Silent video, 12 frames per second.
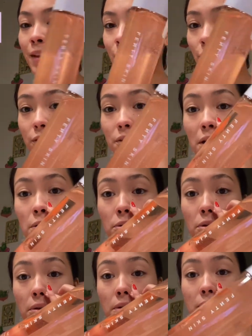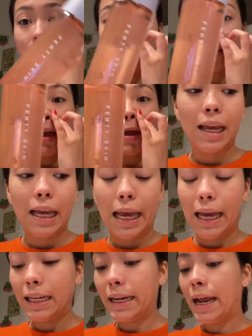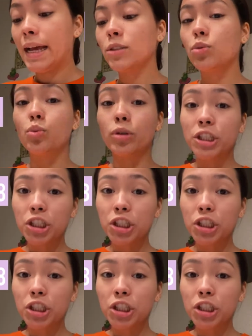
Just look how cute this is. And it has witch